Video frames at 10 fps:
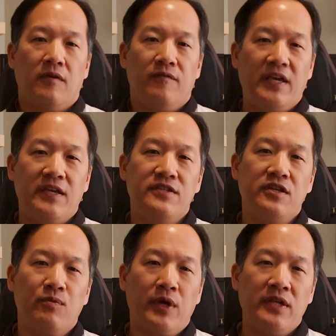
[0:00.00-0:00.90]
Vacancy
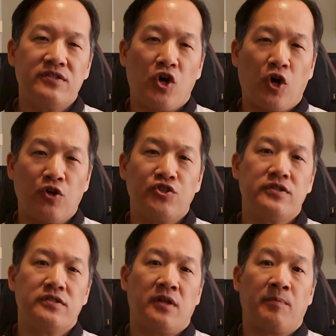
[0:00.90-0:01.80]
rates aren't
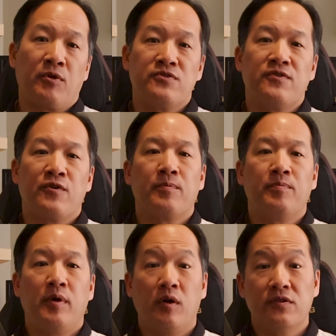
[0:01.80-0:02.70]
just numbers, they're the
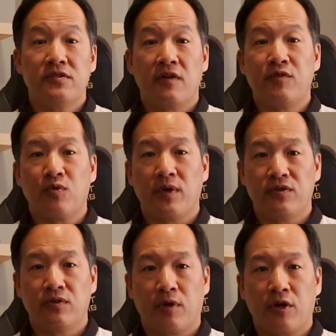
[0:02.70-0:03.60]
pulse of your rental
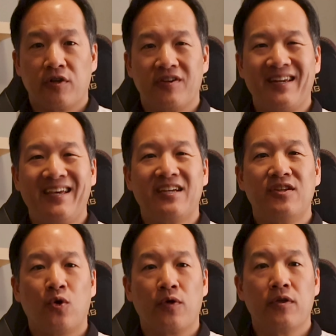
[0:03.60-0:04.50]
market.
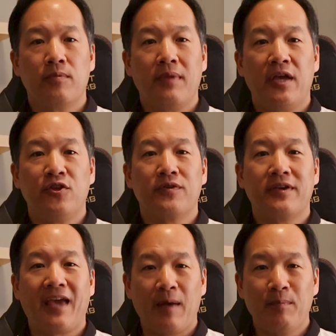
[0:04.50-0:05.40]
Ignore them and you're
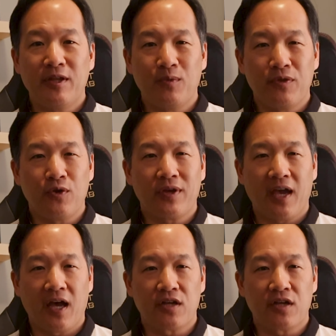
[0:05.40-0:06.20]
gambling with your cash